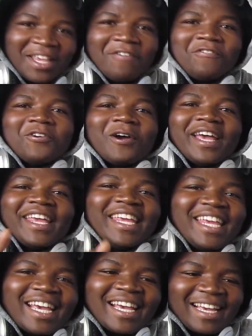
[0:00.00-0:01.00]
If you are
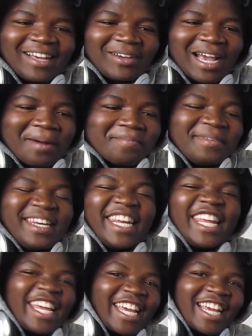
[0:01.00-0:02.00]
here, I'm
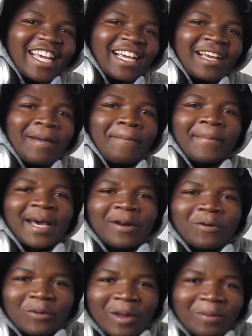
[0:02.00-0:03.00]
near. My
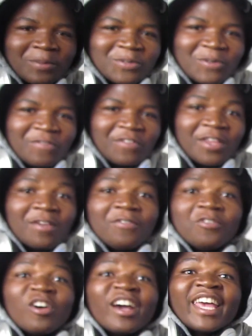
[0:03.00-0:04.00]
record would be
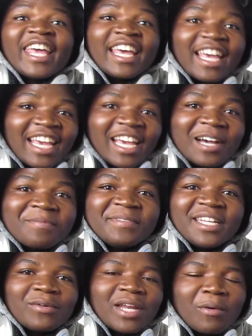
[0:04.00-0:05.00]
if you are here, I'm
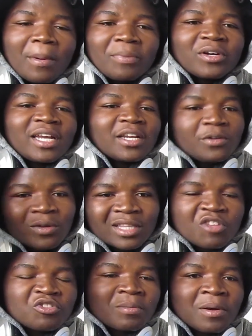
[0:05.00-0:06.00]
near. Whenever I product you,
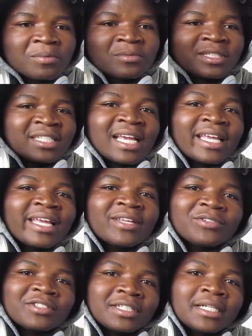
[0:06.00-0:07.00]
tons of my woods, I'm
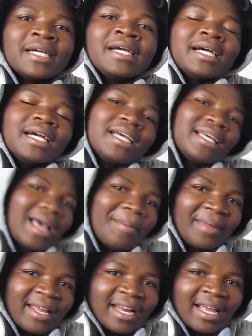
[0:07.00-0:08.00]
getting to
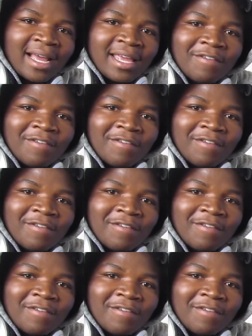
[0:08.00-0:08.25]
America.